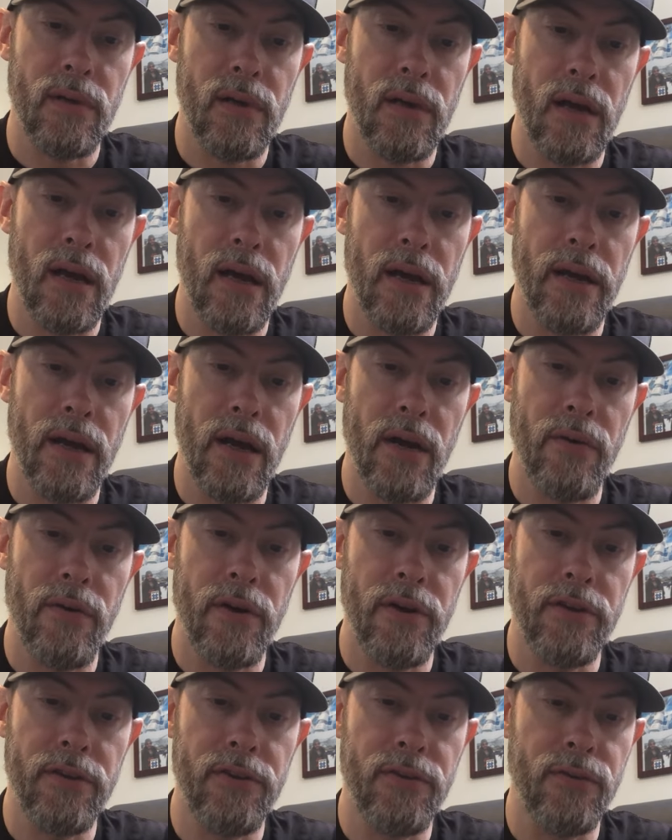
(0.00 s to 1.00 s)
Hi, how
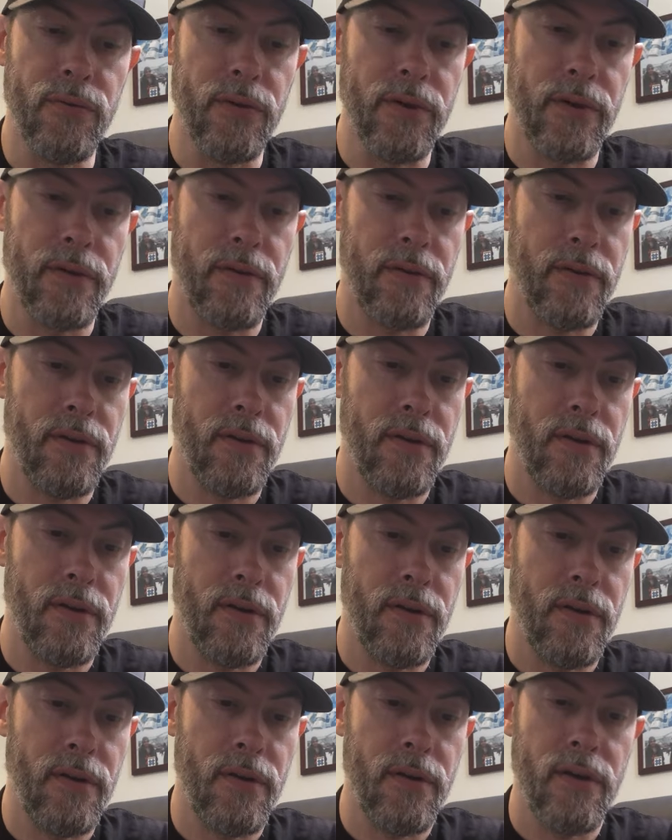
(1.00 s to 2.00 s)
are you doing?
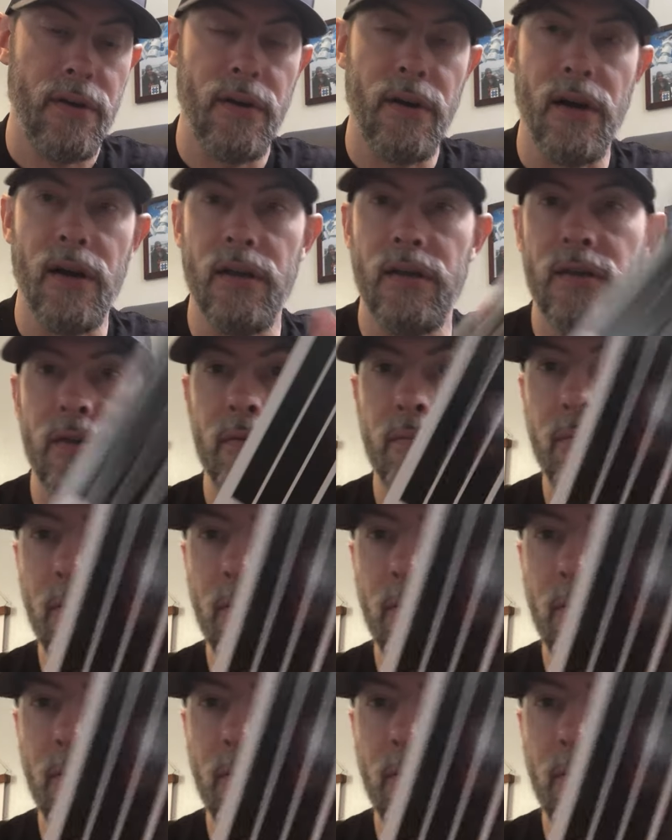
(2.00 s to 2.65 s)
And